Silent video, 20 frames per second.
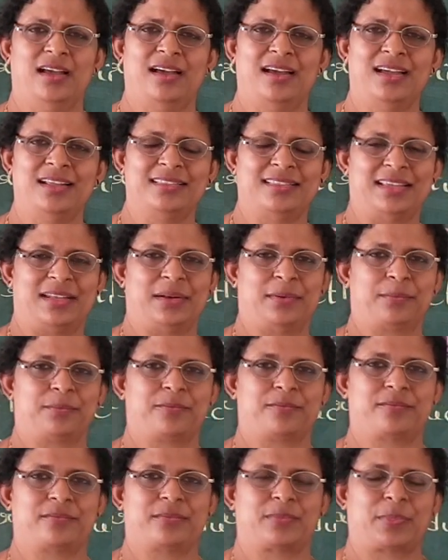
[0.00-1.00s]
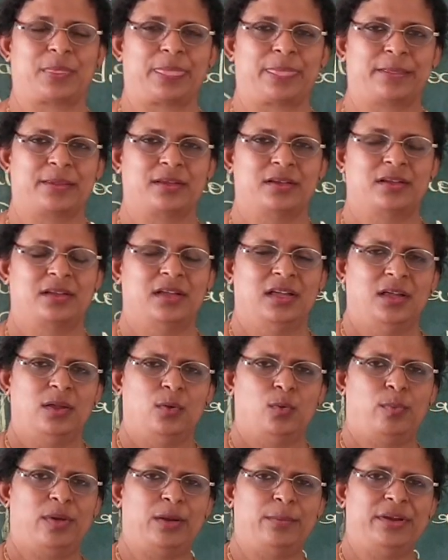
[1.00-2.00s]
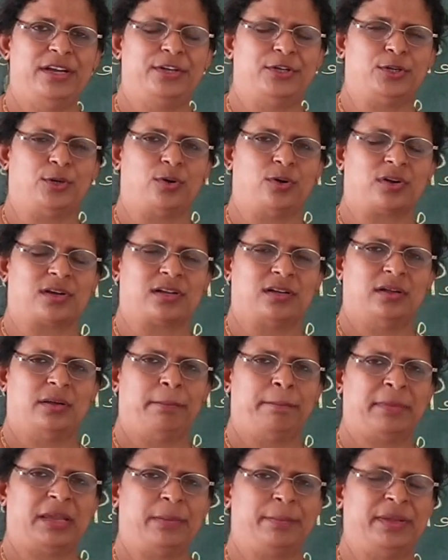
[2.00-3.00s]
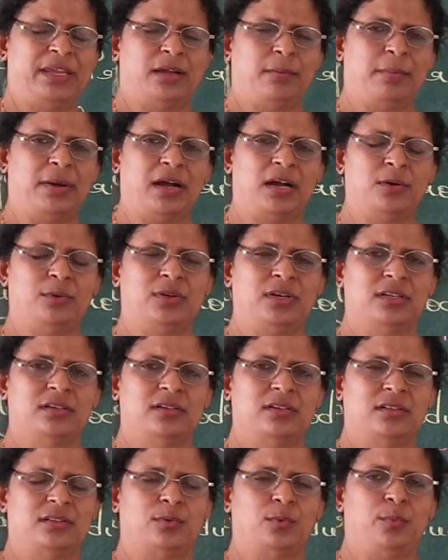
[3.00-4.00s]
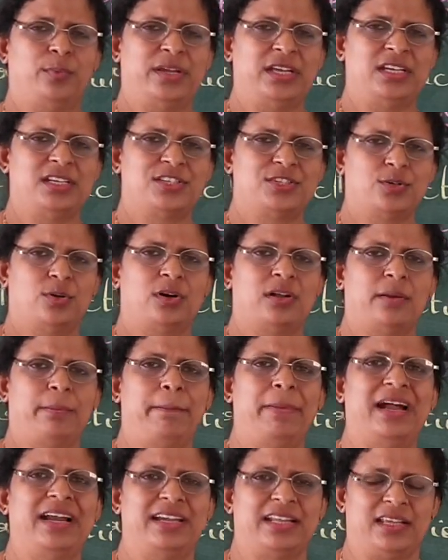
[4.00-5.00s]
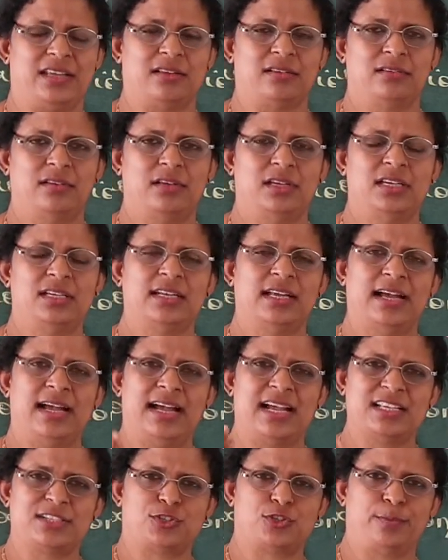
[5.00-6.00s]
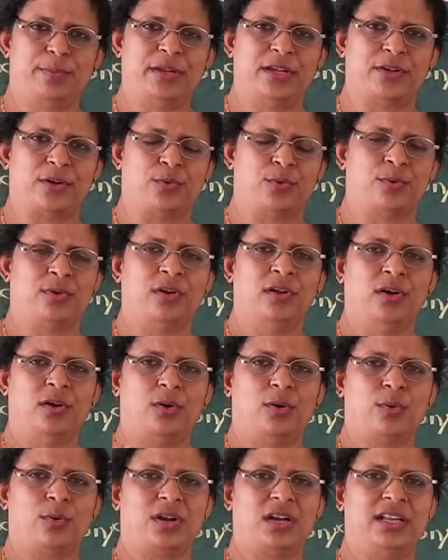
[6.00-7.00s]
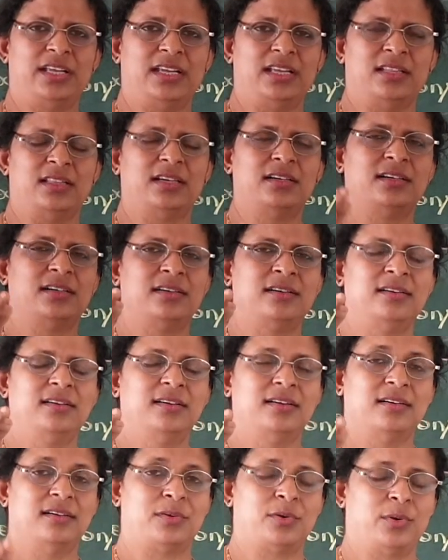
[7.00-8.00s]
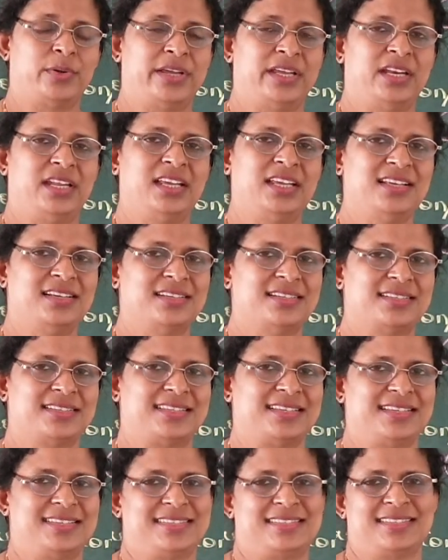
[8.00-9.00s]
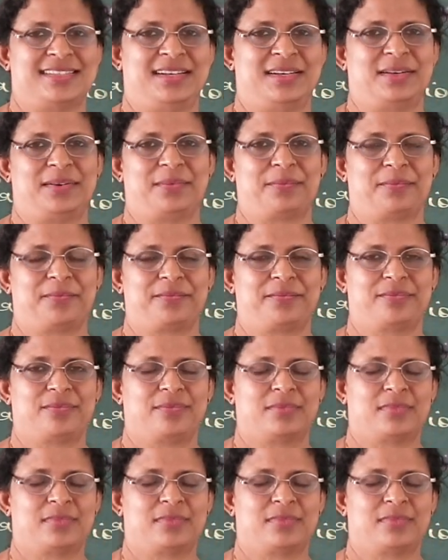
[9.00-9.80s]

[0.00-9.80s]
And then, when we talk maybe about the wheat or a paddy, it has to be grown only in the rainy season.